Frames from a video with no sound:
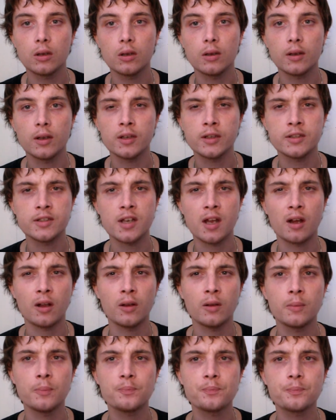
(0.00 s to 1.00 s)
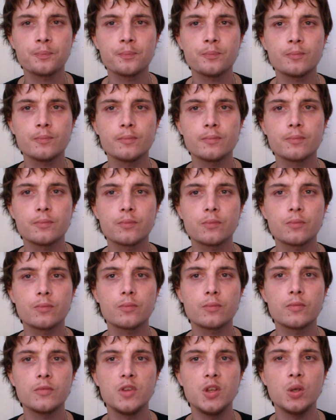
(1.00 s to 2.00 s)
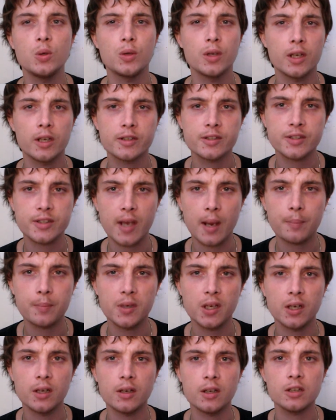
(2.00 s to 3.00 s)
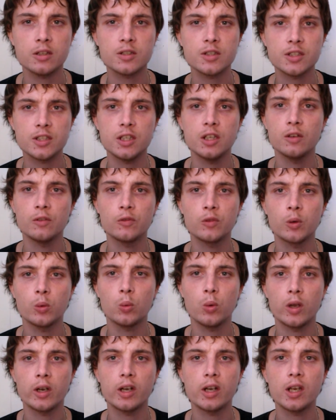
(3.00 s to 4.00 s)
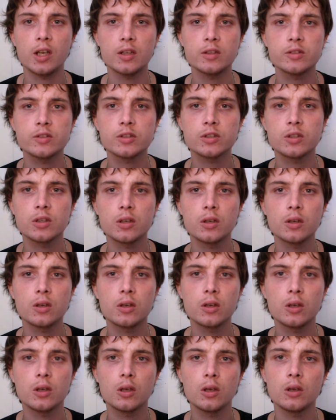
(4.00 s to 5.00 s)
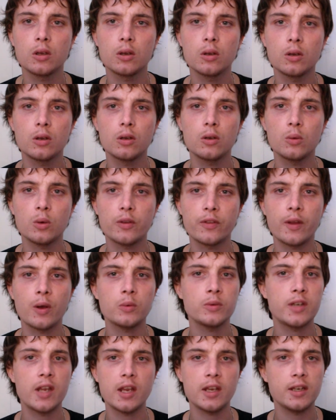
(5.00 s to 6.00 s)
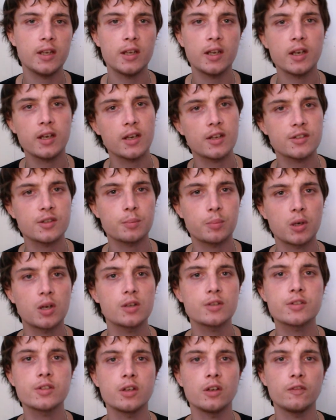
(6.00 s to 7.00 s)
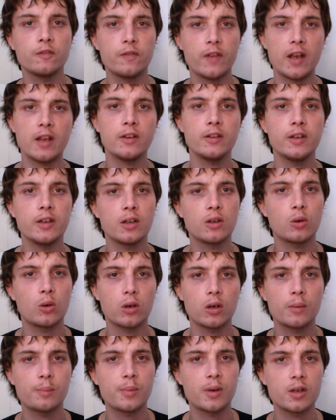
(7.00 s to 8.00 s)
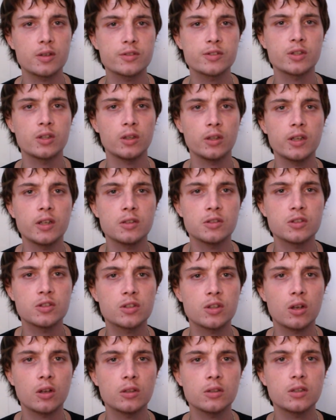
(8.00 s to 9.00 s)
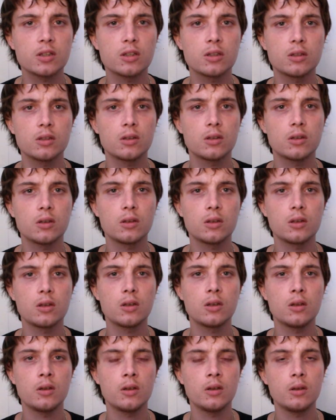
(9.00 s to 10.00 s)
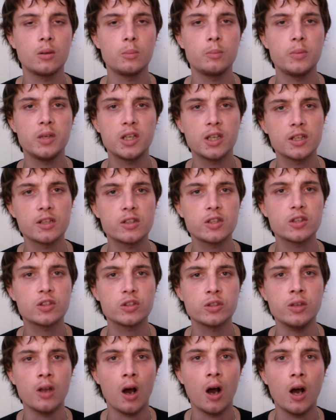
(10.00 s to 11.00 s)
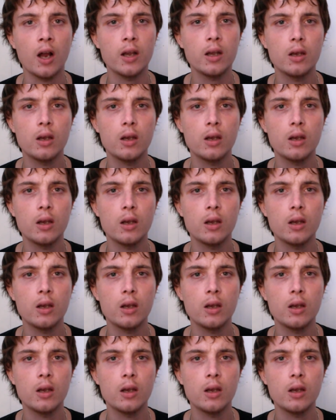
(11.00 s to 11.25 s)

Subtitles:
until you can accept it and see it for what it is without taking it as a personal failure or a personal insult. Because it's not.